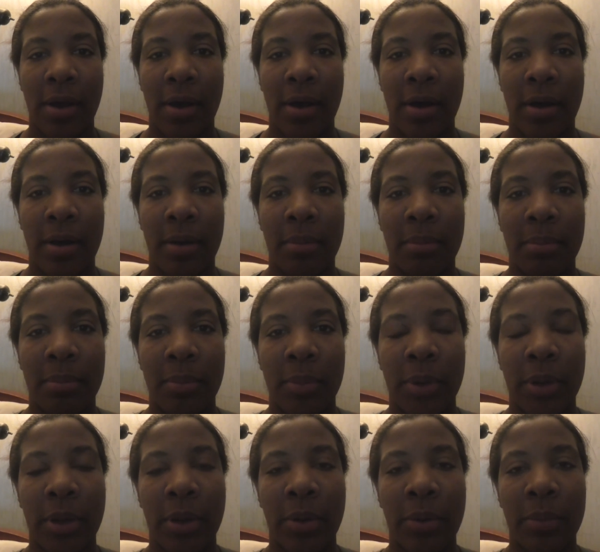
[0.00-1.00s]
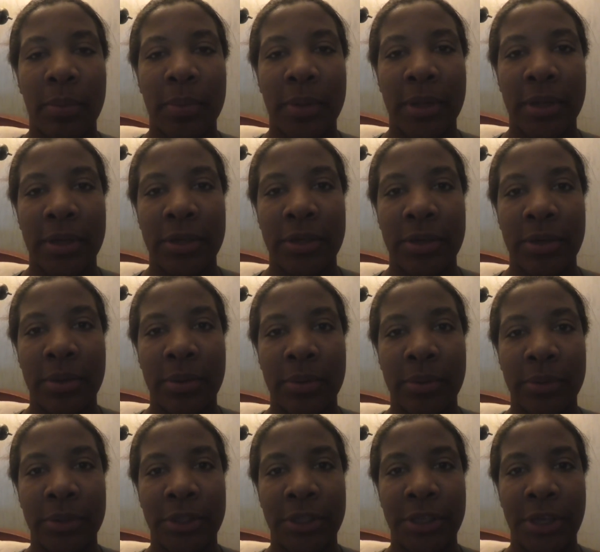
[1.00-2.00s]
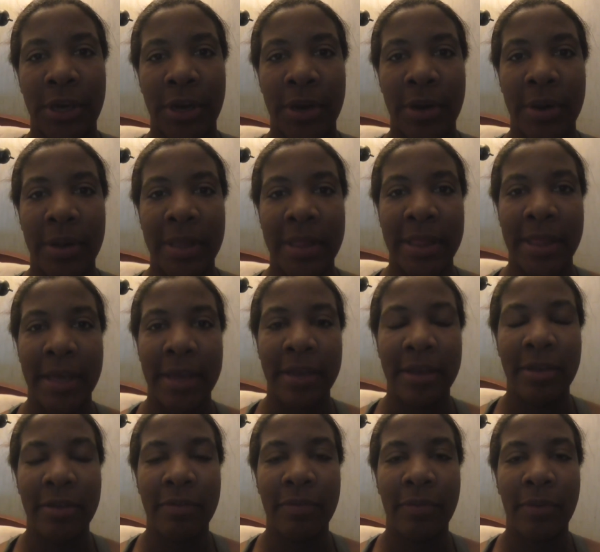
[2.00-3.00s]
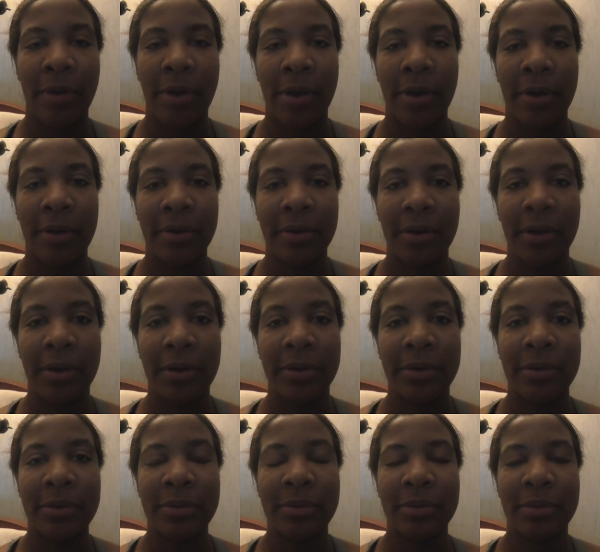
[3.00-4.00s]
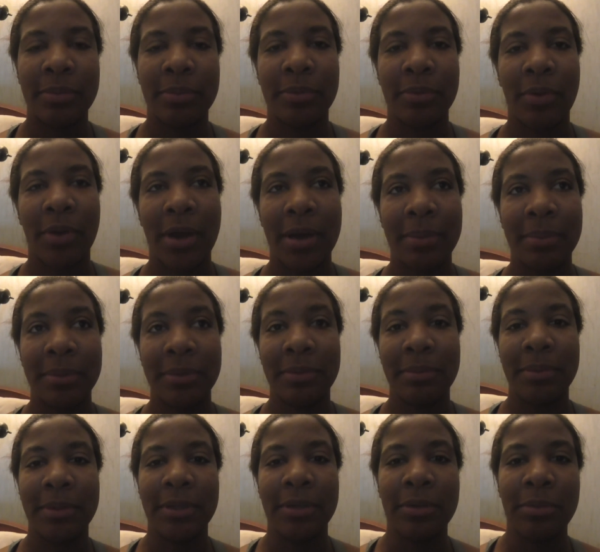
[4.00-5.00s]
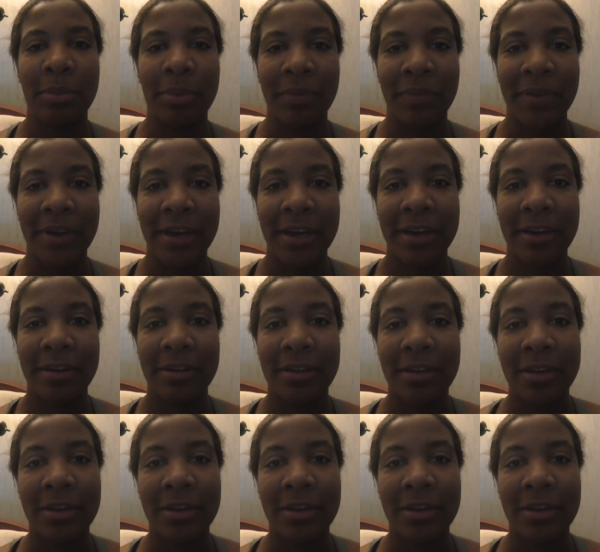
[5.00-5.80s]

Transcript: um, we hope that you'll share and thank you for our, our new subscribers because we've got